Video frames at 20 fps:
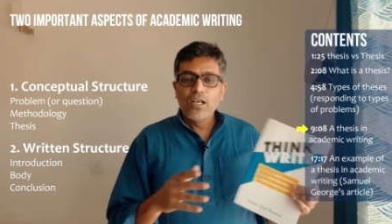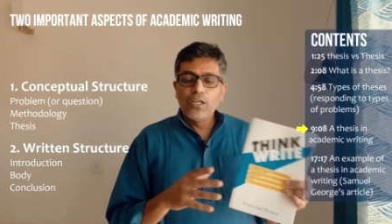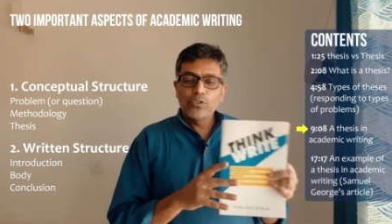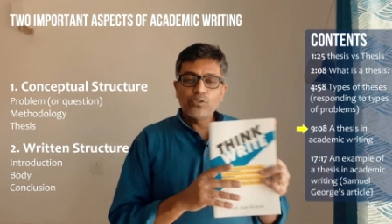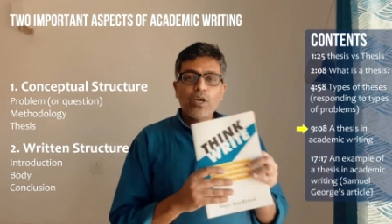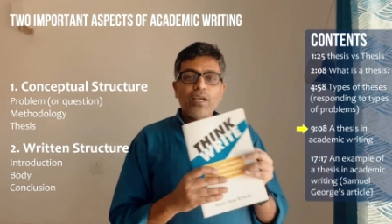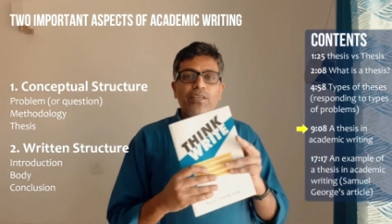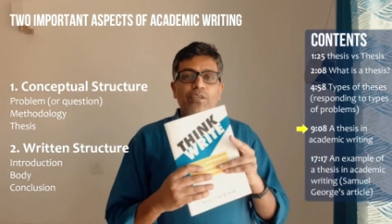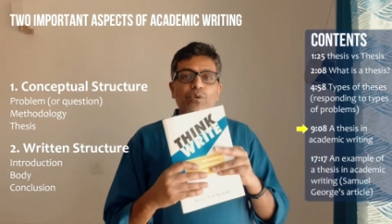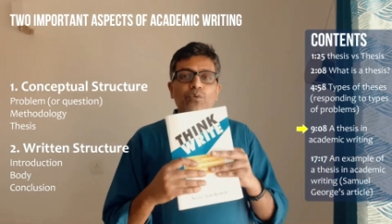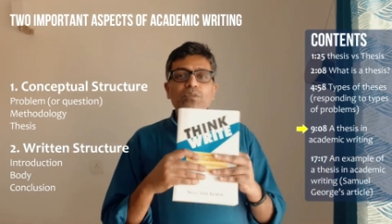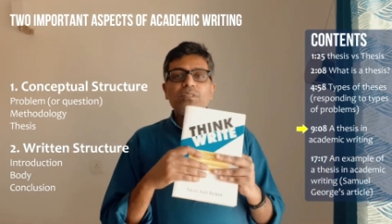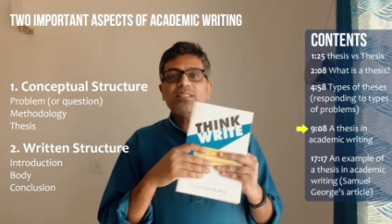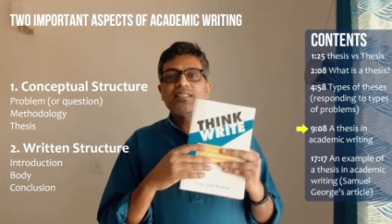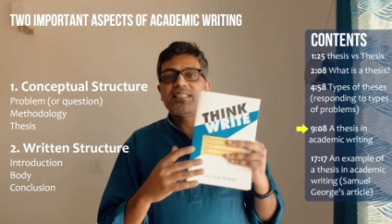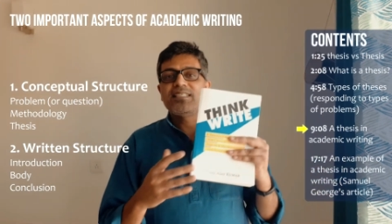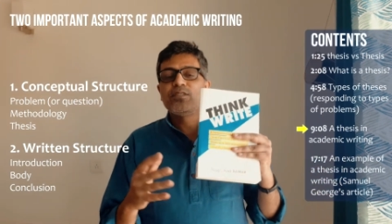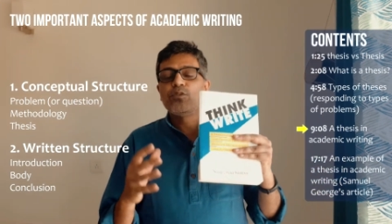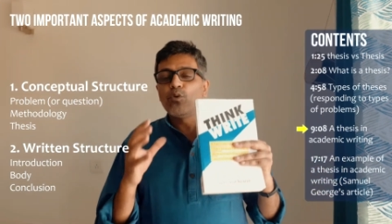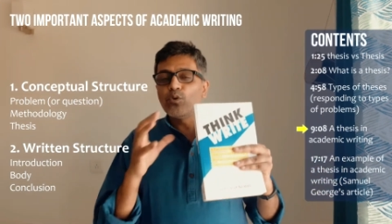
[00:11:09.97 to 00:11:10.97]
So I use
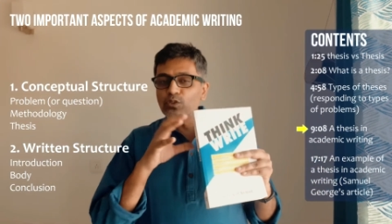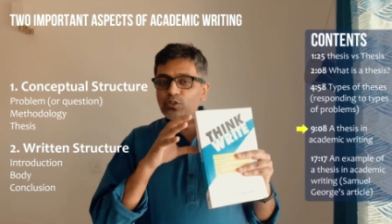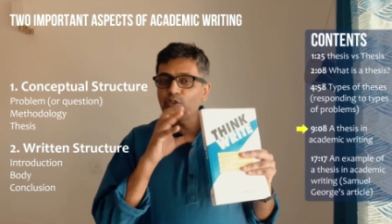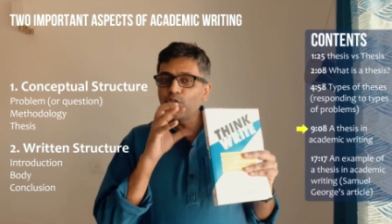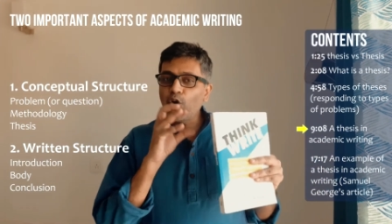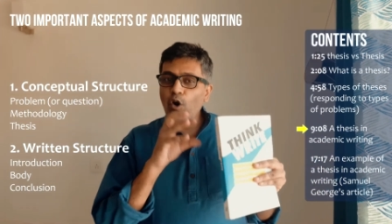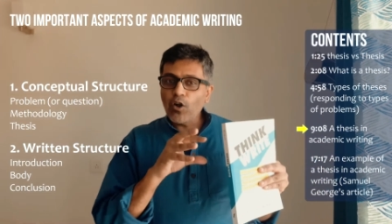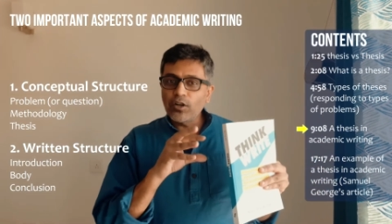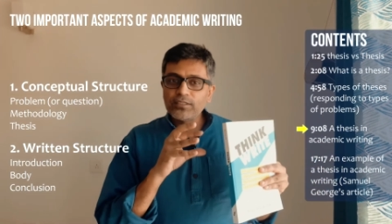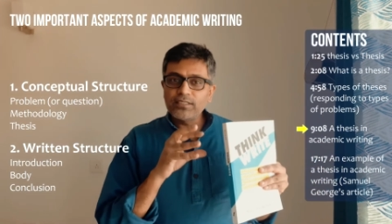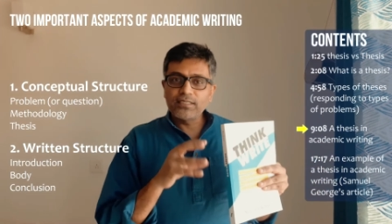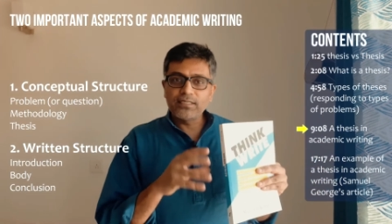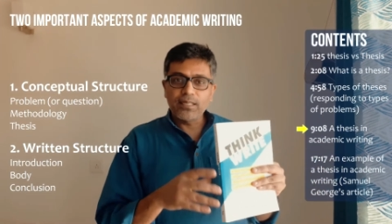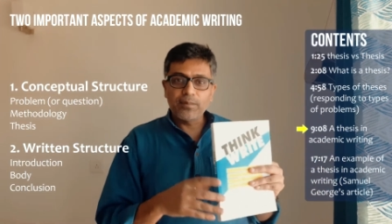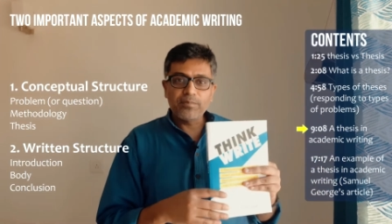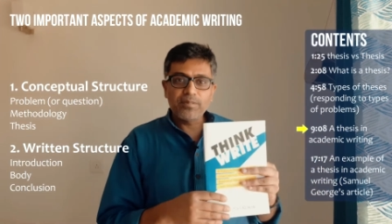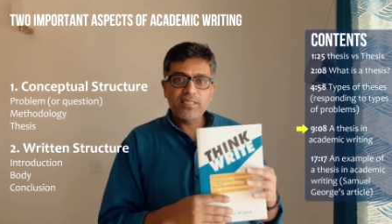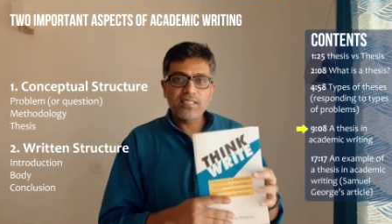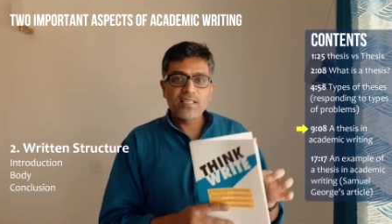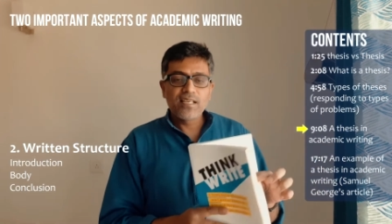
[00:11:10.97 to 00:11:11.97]
those
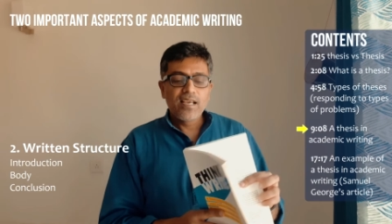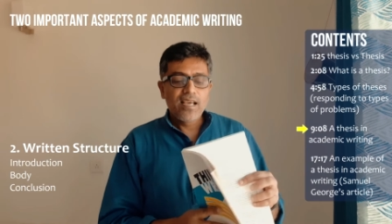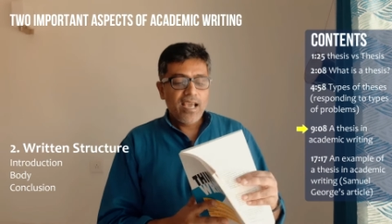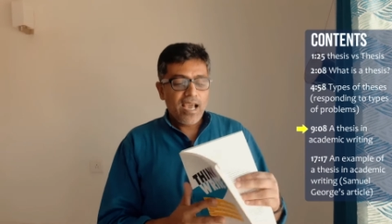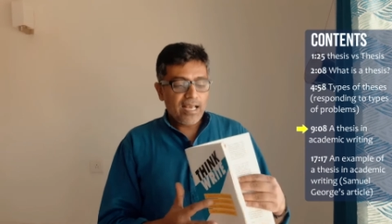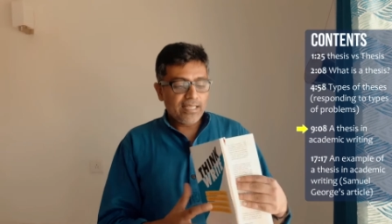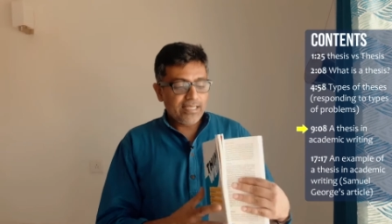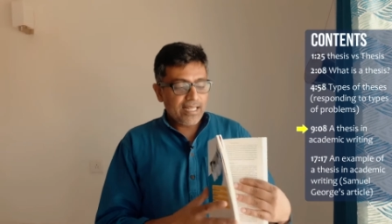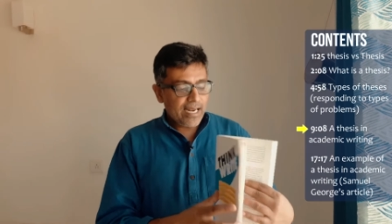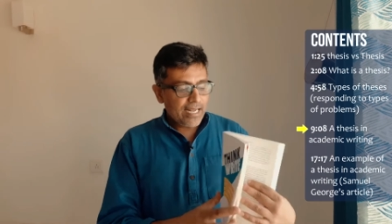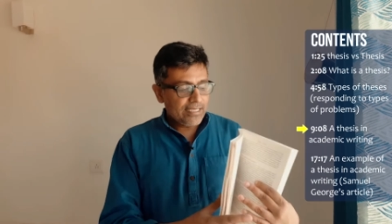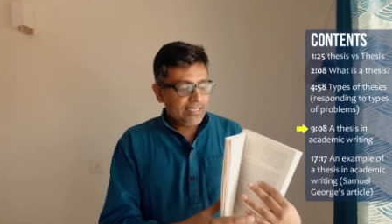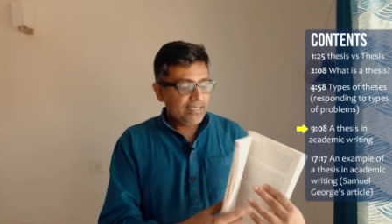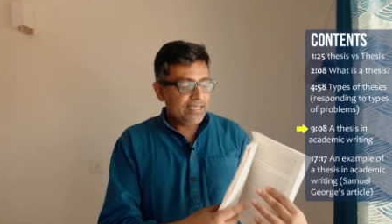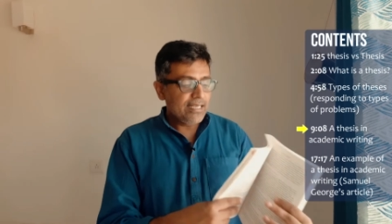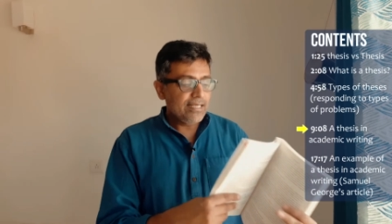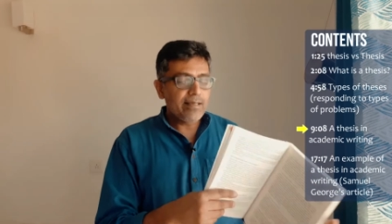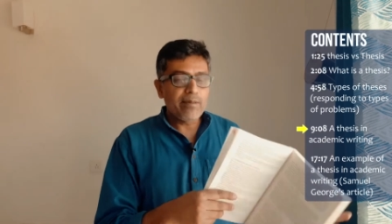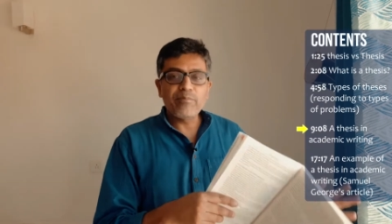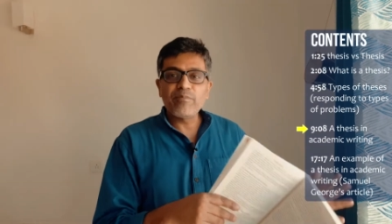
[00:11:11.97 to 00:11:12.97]
concepts and then I
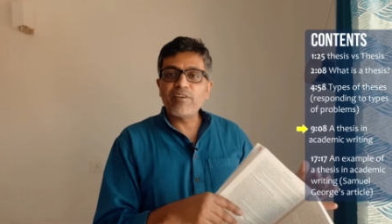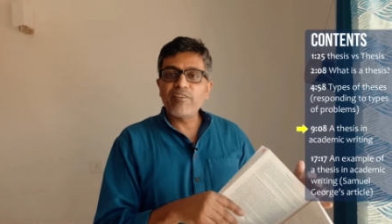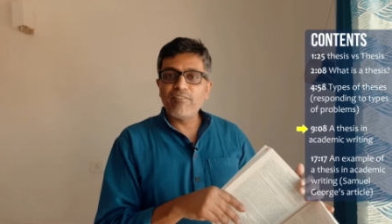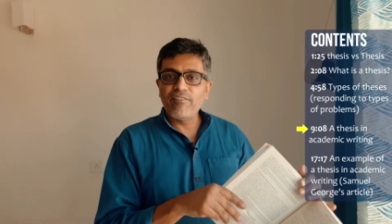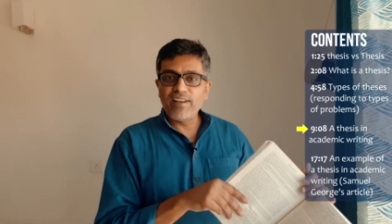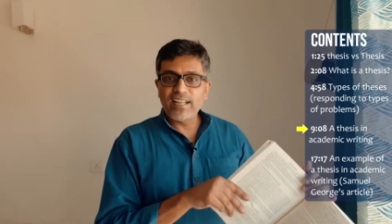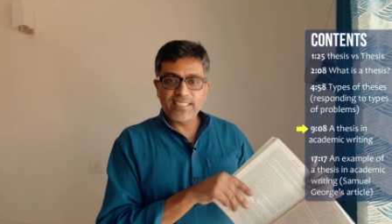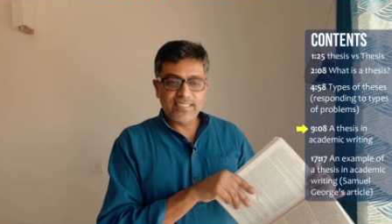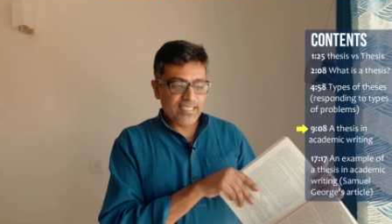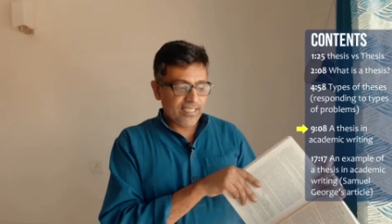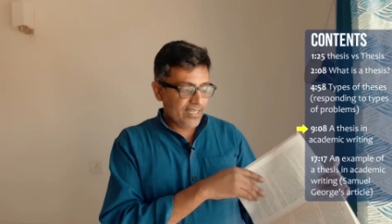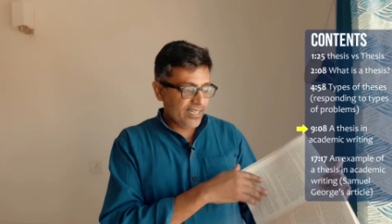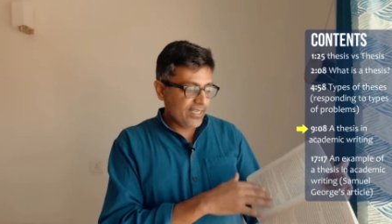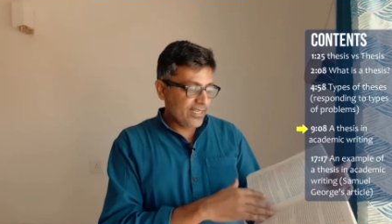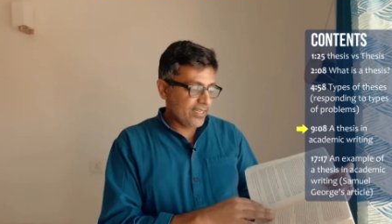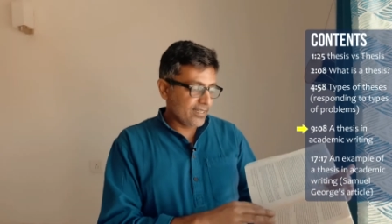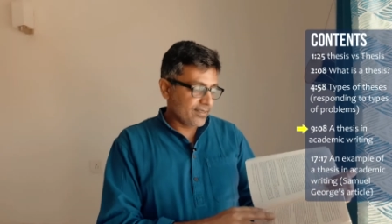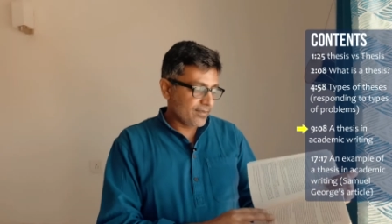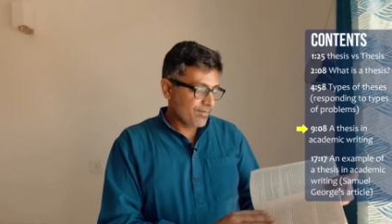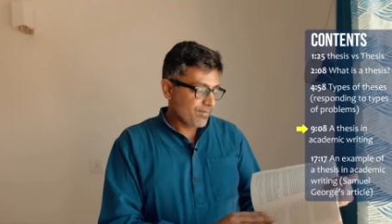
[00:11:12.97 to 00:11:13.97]
see them reflected
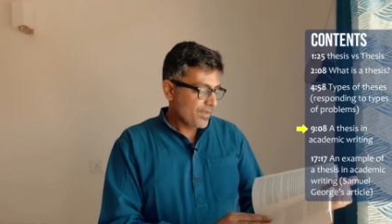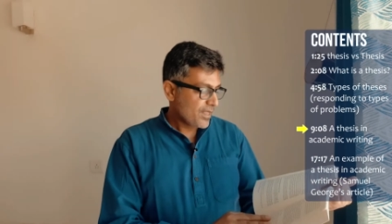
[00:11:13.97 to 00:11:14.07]
here.